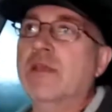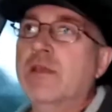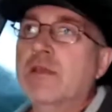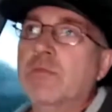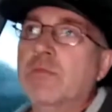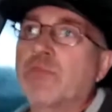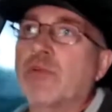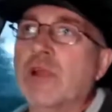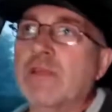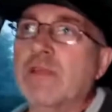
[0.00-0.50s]

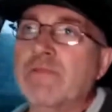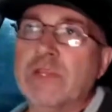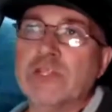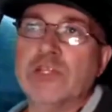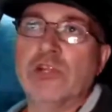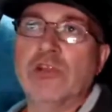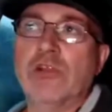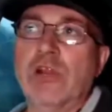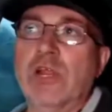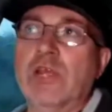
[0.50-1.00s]
privates
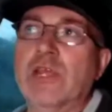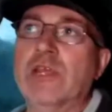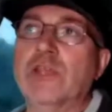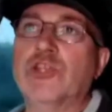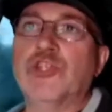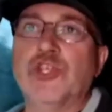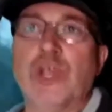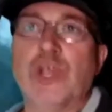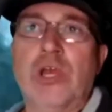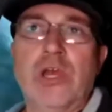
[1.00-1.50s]
look like a
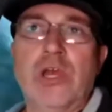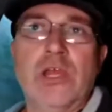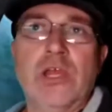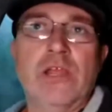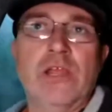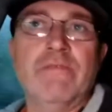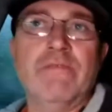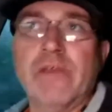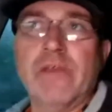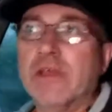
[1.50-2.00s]
chive.
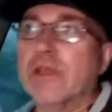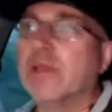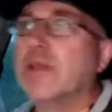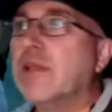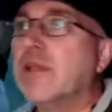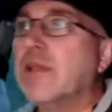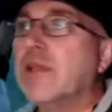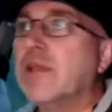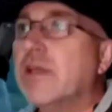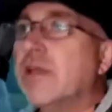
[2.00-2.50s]

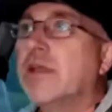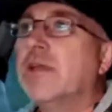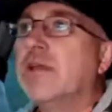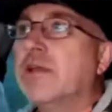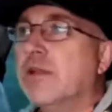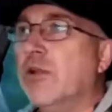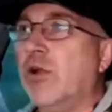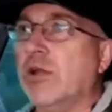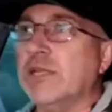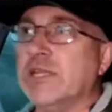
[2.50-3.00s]
No,
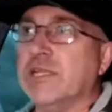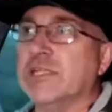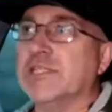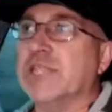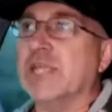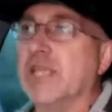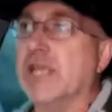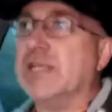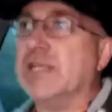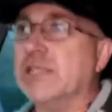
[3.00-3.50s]
I didn't say
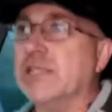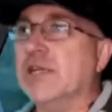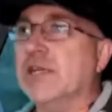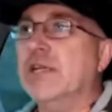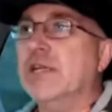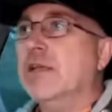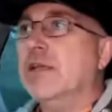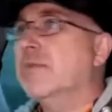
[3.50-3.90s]
that, did I?